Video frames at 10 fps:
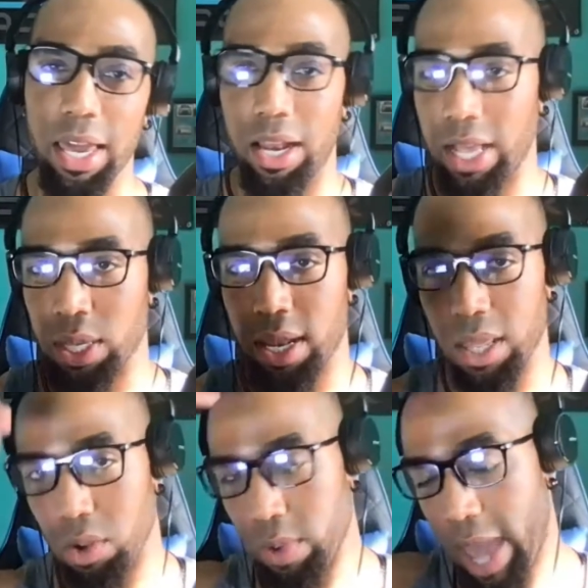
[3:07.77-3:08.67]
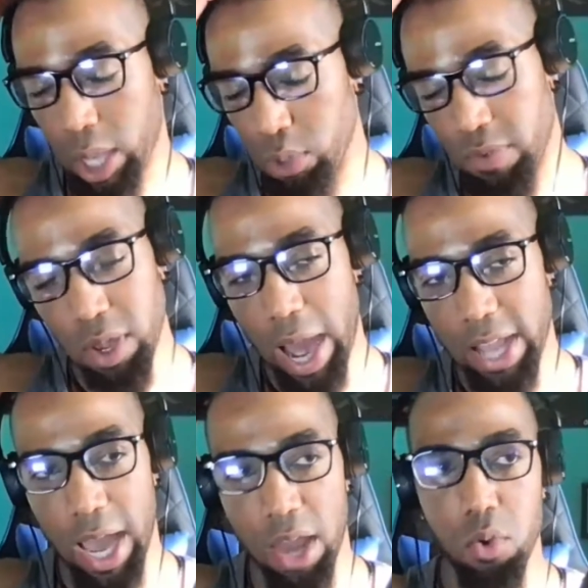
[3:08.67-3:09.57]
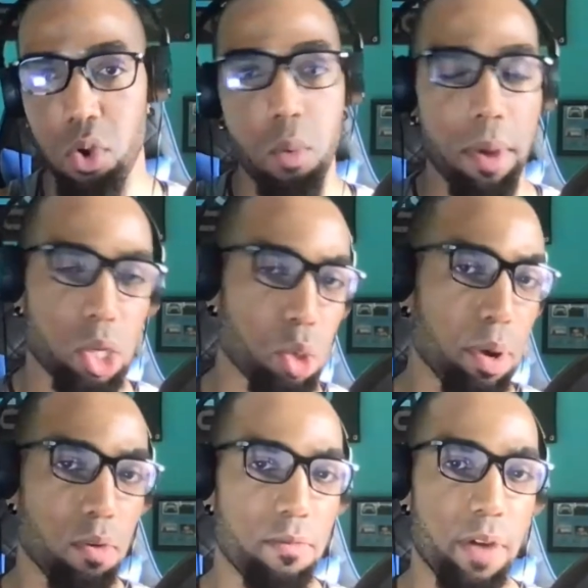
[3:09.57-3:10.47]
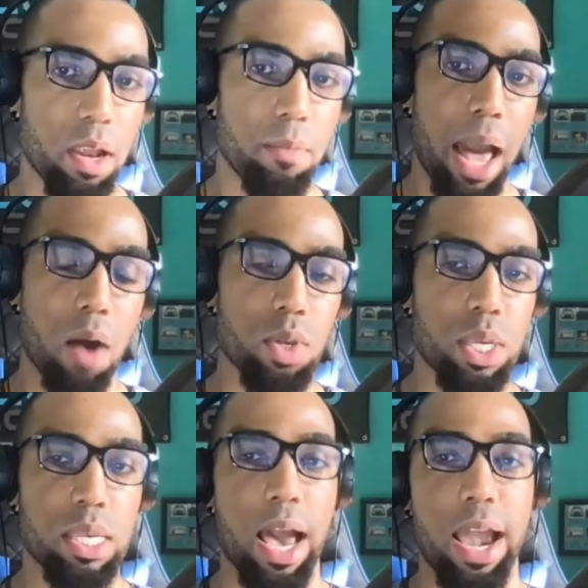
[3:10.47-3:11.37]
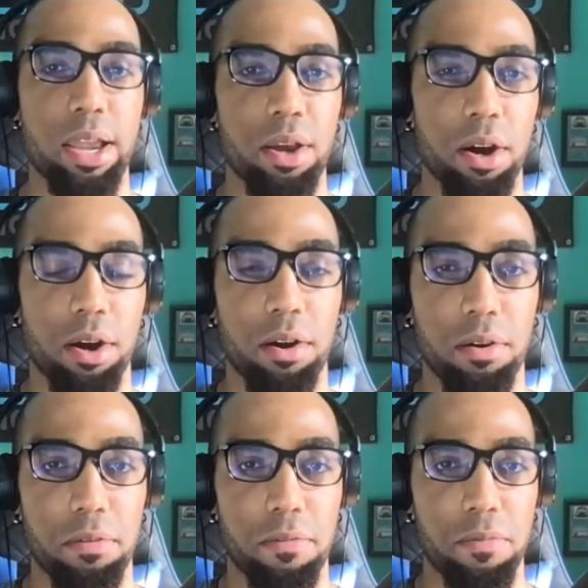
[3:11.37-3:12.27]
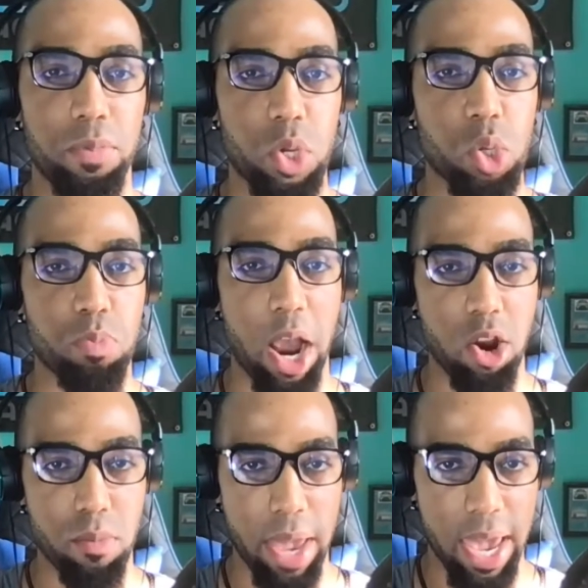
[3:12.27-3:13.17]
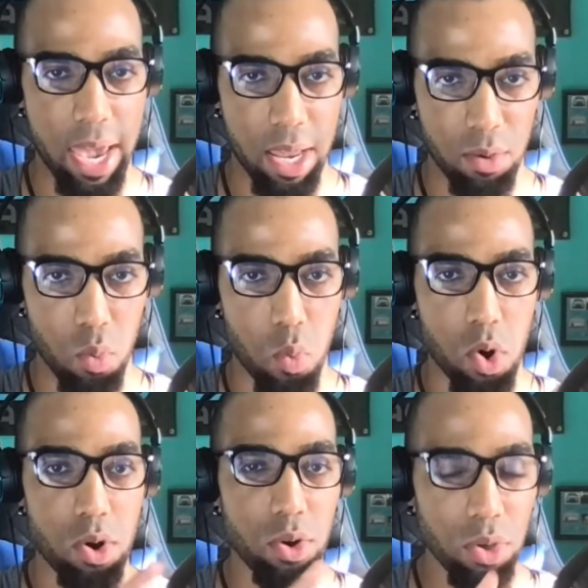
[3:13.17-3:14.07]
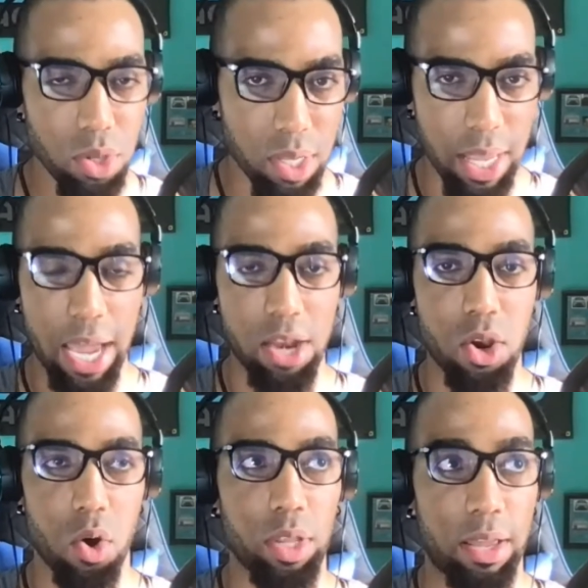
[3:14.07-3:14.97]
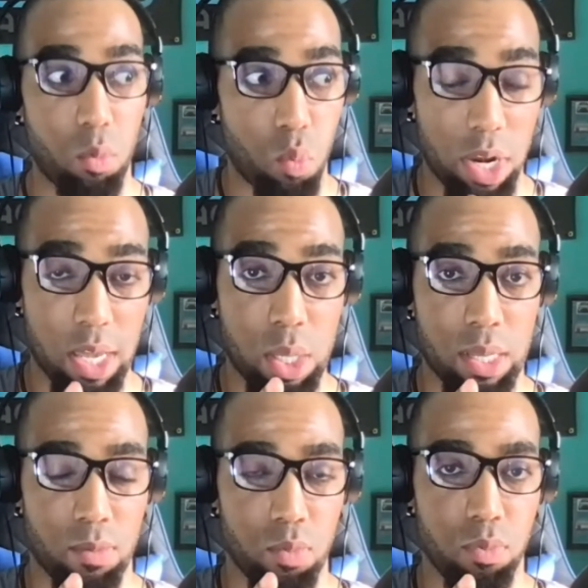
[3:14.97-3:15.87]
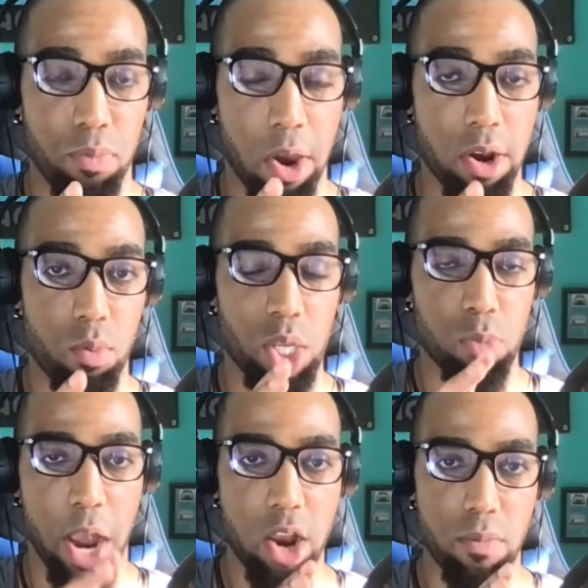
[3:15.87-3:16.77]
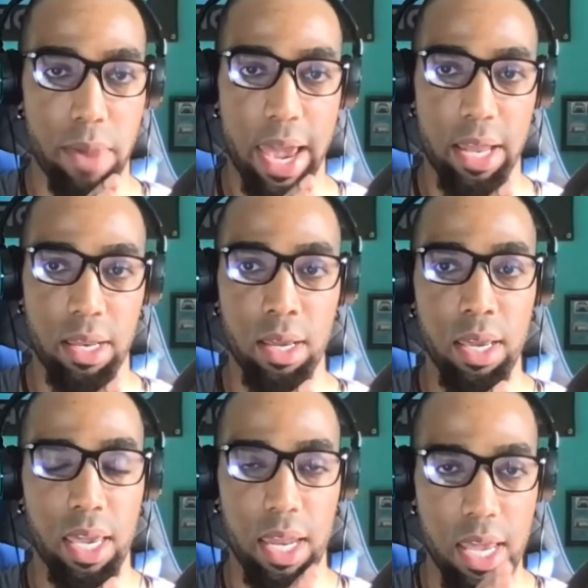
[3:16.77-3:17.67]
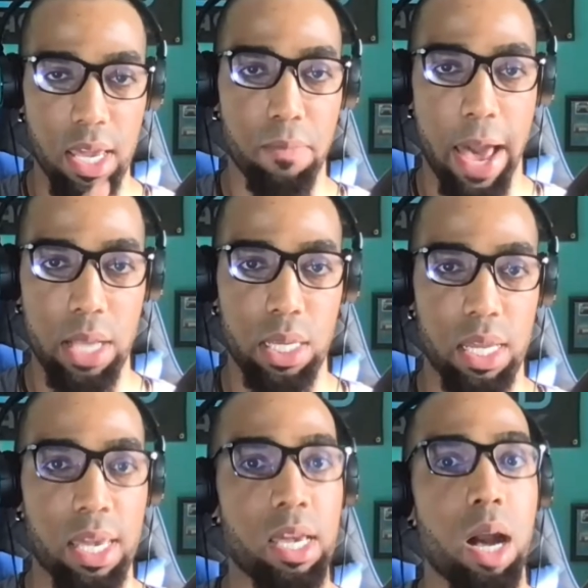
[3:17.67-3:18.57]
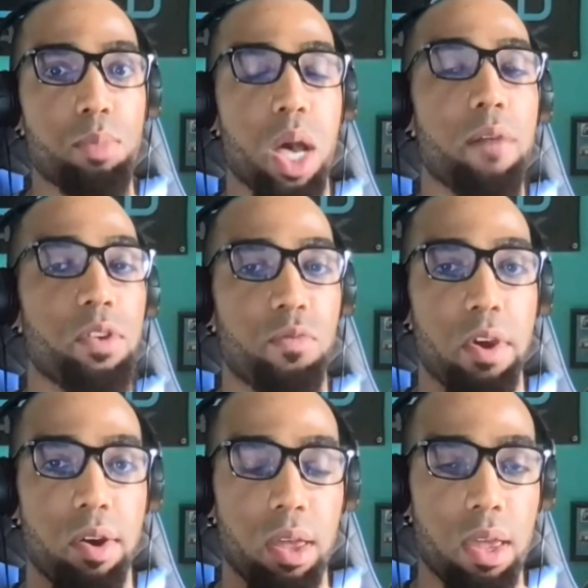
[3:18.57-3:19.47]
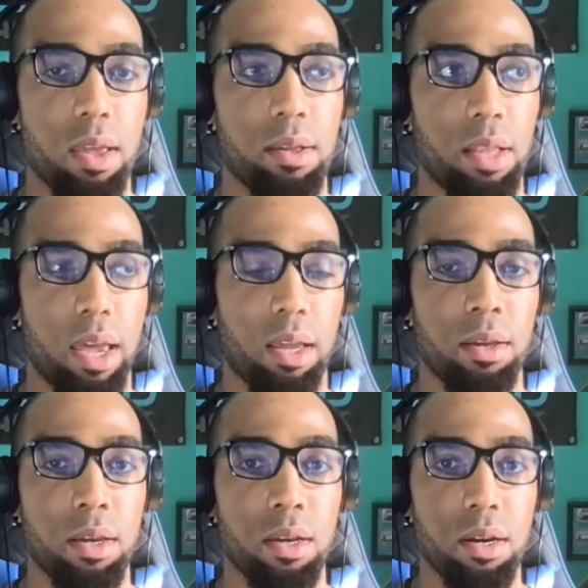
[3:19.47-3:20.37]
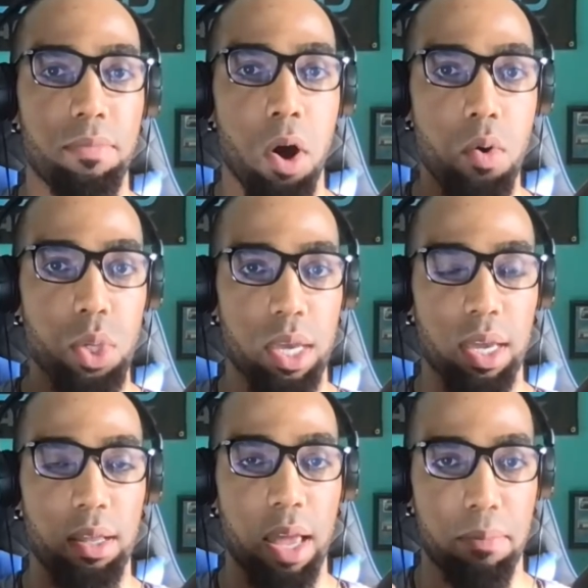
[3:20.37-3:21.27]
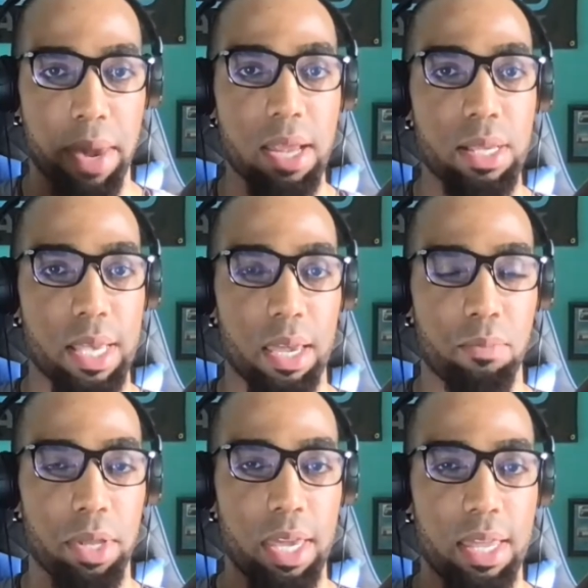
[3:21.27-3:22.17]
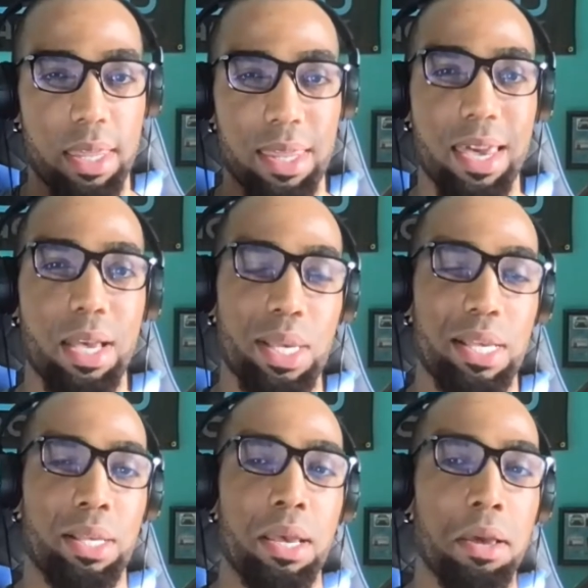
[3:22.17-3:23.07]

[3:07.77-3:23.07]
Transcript: said it in the reaction video. I don't know much about Venom outside of the Spider-Man world. Like, I know, like, when he's paired up with Spider-Man in any capacity, he comes off as very like opposing and like menacing. But in this, he's